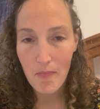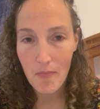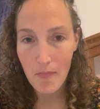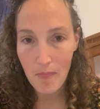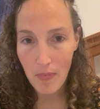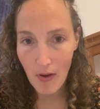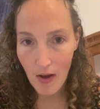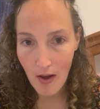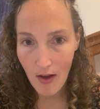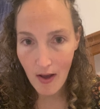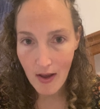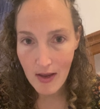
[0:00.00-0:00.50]

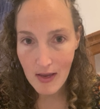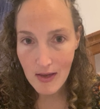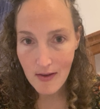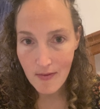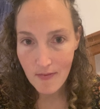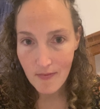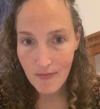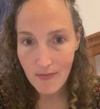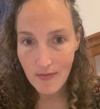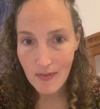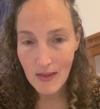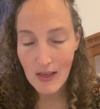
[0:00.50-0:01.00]
by
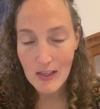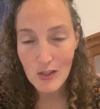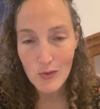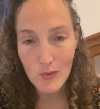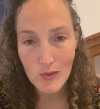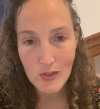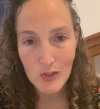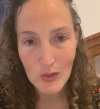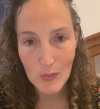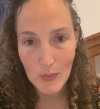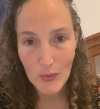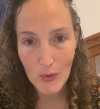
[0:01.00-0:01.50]
its
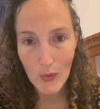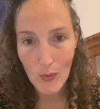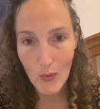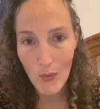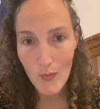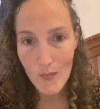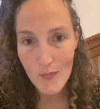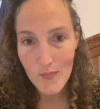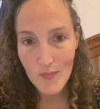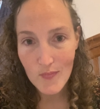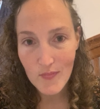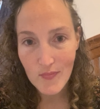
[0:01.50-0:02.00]

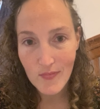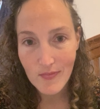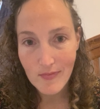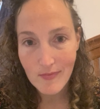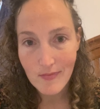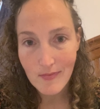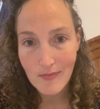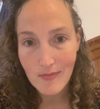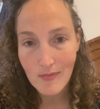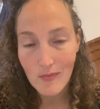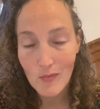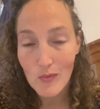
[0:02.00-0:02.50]
reciprocal
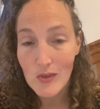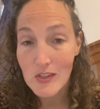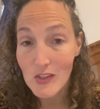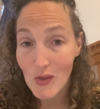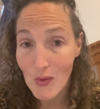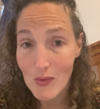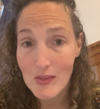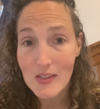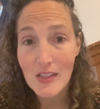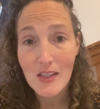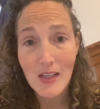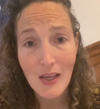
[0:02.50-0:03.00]

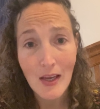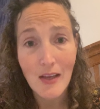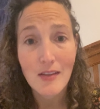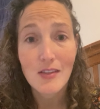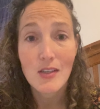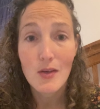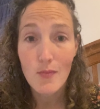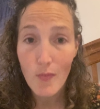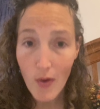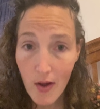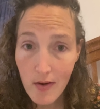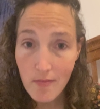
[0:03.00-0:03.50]
results in the
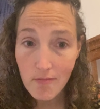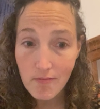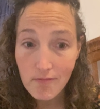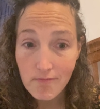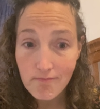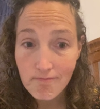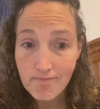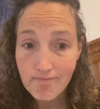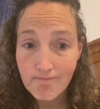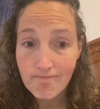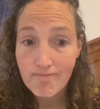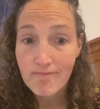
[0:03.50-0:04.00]
answer 1.
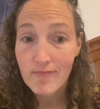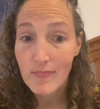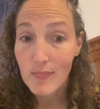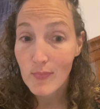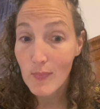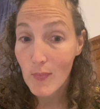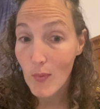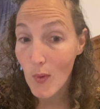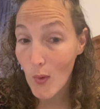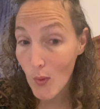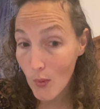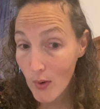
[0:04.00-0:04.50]

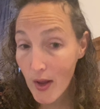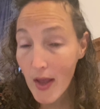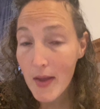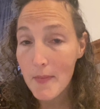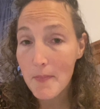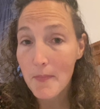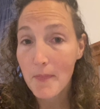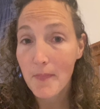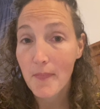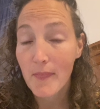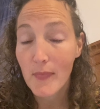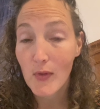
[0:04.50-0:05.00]
Okay,
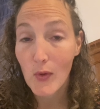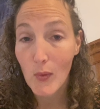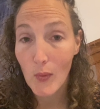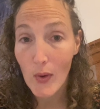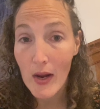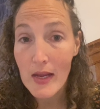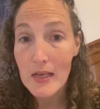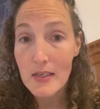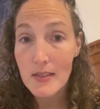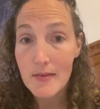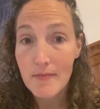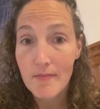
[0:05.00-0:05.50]

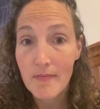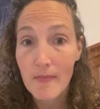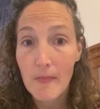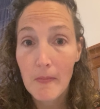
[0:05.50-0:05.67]
great.